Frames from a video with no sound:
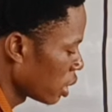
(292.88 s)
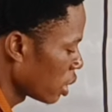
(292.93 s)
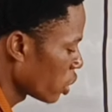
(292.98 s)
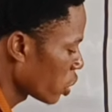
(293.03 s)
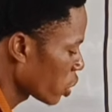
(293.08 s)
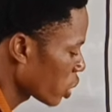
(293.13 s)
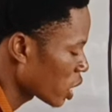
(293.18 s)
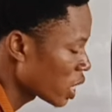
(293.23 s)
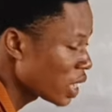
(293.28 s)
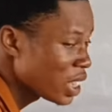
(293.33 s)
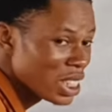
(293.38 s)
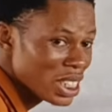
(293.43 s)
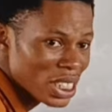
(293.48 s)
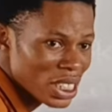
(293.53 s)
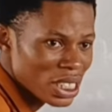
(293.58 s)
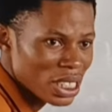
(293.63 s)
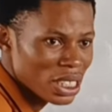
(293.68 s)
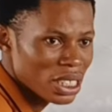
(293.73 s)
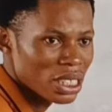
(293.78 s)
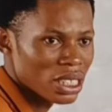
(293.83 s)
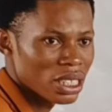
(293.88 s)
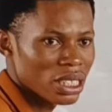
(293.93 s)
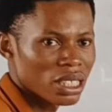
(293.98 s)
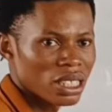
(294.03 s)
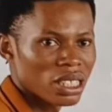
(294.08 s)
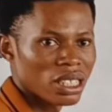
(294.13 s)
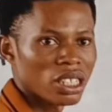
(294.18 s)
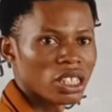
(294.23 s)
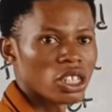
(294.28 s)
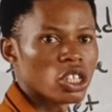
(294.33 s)
C.
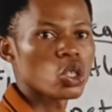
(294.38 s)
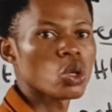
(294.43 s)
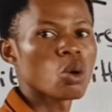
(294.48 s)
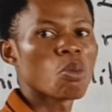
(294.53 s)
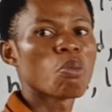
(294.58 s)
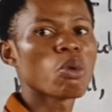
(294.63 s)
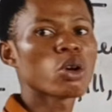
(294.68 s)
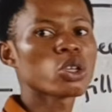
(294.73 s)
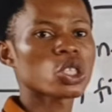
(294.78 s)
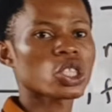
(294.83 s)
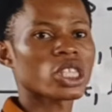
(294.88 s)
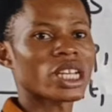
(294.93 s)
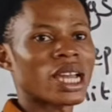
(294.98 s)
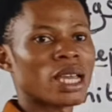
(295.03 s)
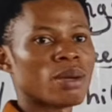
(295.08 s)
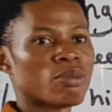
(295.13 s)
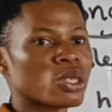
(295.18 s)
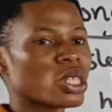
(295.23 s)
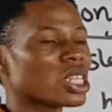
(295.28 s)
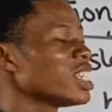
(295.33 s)
So most times